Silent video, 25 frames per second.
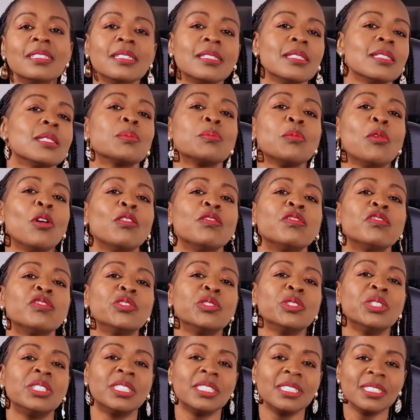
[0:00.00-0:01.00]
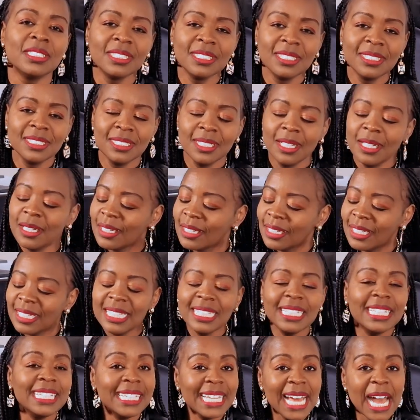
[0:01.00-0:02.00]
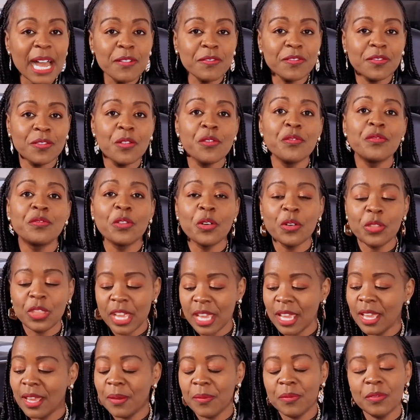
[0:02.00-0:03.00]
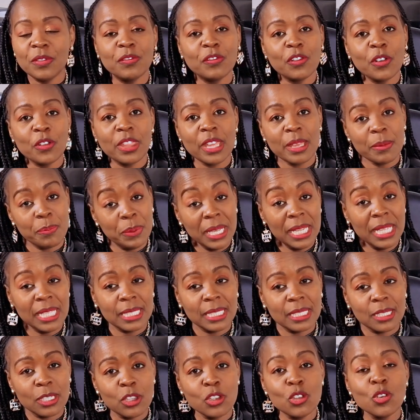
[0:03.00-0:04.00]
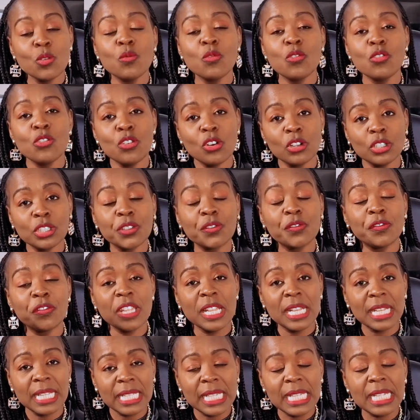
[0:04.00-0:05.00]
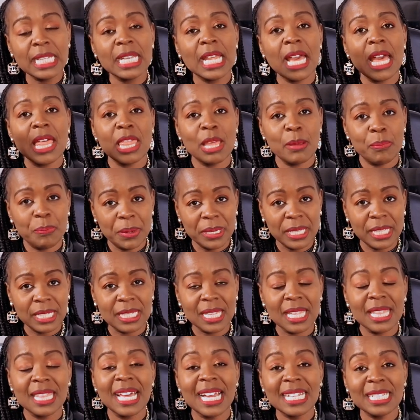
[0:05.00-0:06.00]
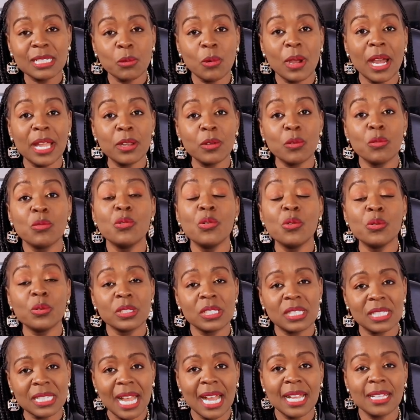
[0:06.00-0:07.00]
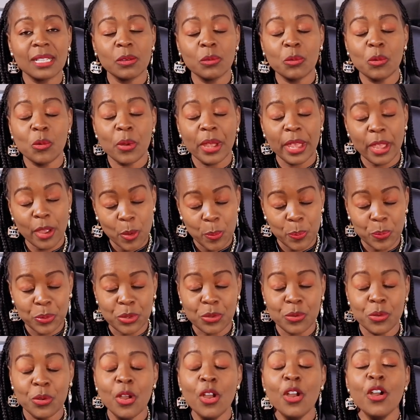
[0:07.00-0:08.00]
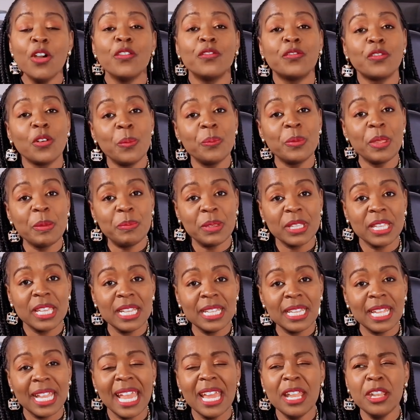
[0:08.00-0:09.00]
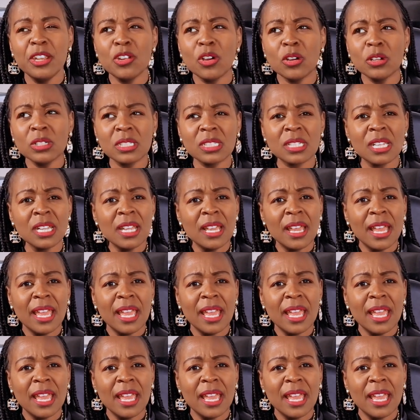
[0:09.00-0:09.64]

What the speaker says: small food, enough the plate. You will not fill in the plate. That one will help you from the beginning. And don't